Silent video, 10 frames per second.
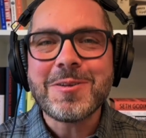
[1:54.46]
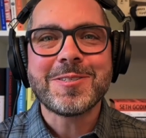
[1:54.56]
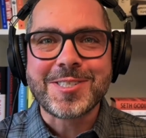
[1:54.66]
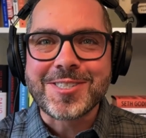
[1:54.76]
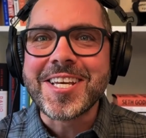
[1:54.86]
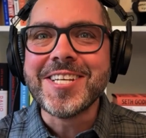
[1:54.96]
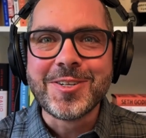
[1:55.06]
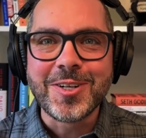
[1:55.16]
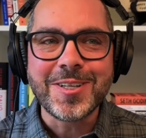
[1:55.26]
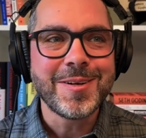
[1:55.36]

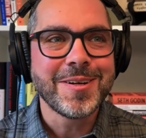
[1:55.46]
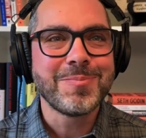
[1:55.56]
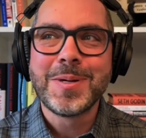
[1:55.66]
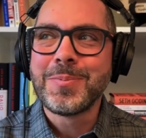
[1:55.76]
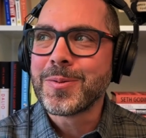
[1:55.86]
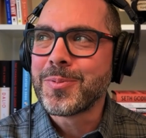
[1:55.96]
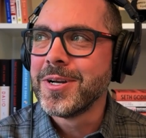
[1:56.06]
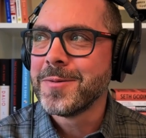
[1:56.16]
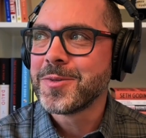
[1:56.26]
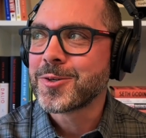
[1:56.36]
seasonal. People are
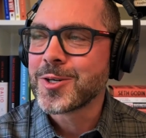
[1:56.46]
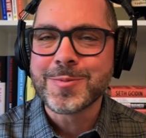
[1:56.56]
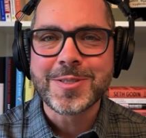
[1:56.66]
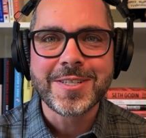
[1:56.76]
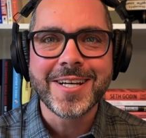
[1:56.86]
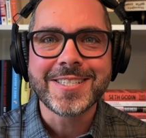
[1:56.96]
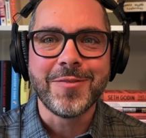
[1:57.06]
putting up their Christmas lights.